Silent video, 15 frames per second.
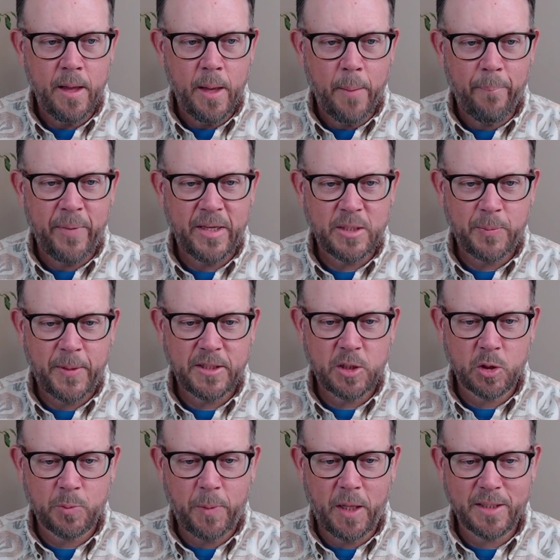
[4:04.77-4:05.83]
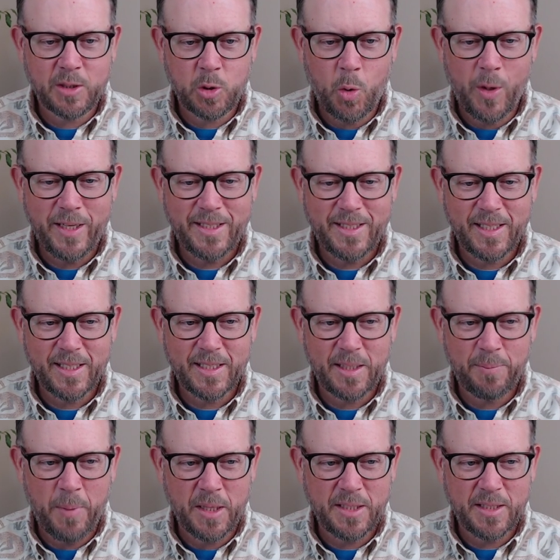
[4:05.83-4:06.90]
Pens, pencils plus 26
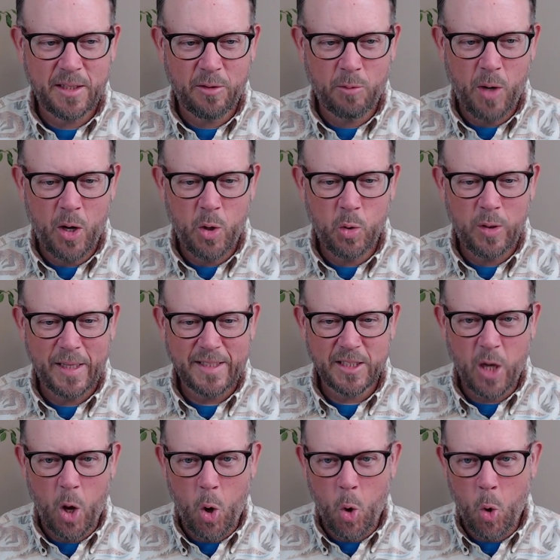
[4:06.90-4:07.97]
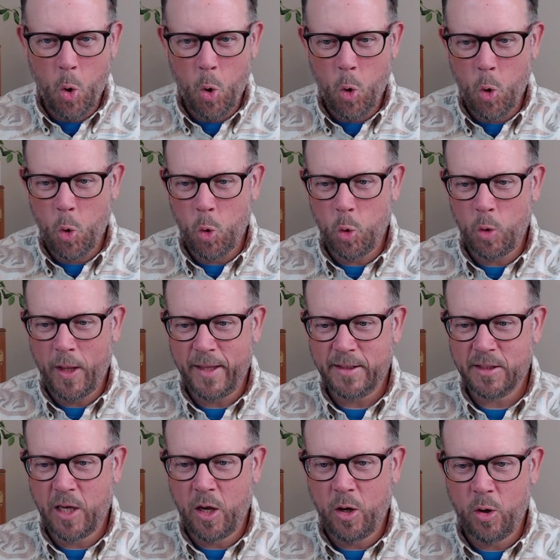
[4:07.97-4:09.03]
months in a row. Let's go, let's
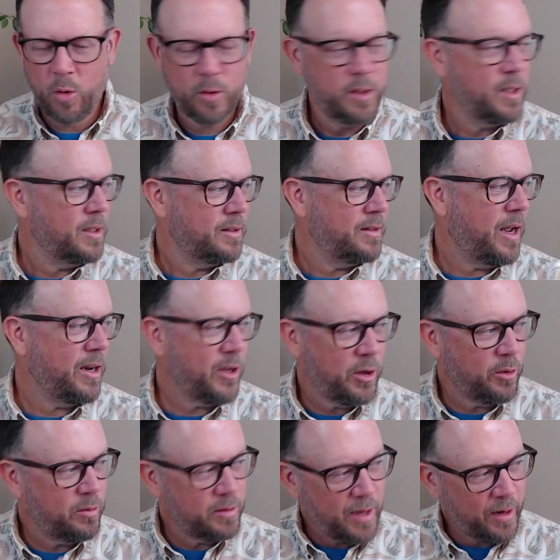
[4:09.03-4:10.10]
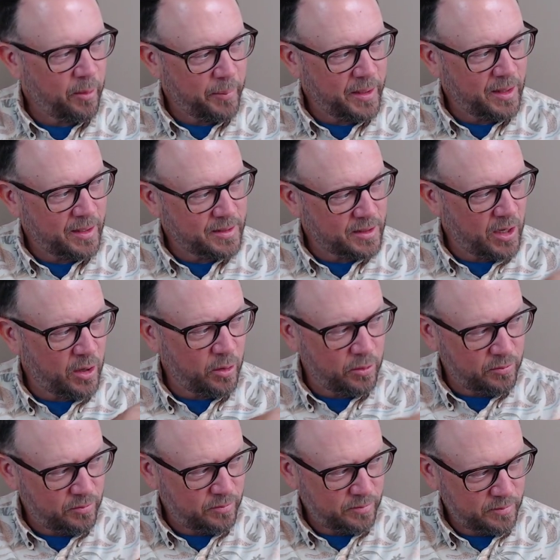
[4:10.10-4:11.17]
go. Not you. I don't mean let's go
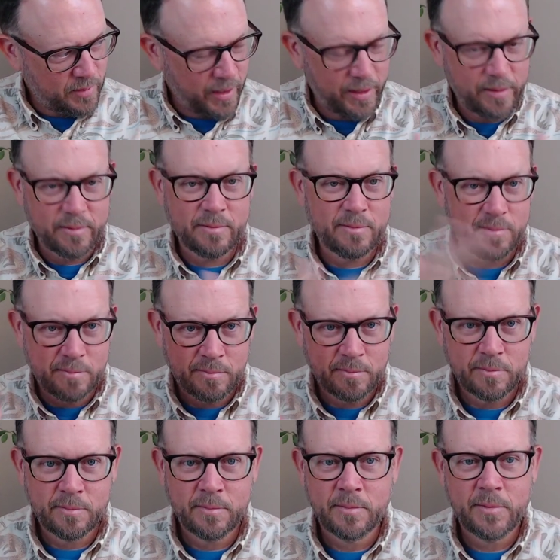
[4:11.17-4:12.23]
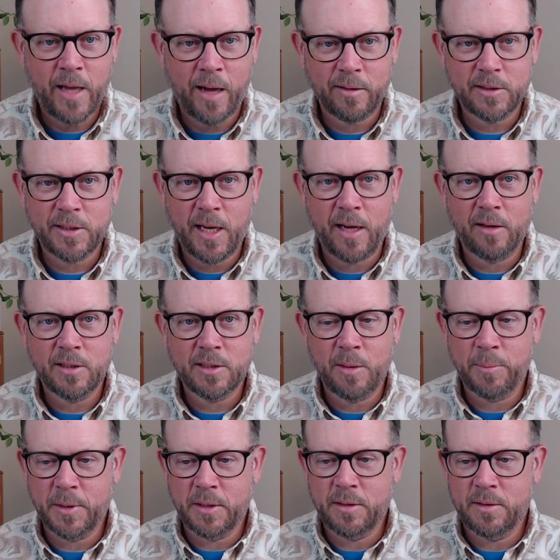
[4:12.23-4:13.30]
like outside or something.